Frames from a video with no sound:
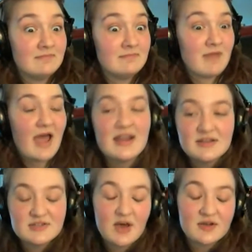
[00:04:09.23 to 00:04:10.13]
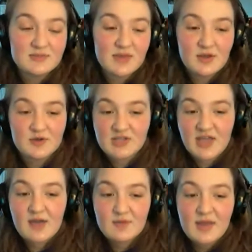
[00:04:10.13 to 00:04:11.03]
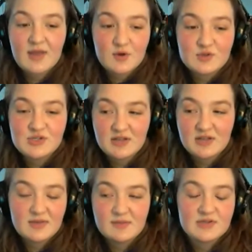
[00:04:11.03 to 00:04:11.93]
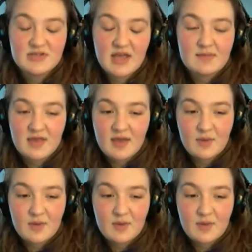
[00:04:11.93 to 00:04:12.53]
I didn't talk to my coach. Like, my coach yelled at me one time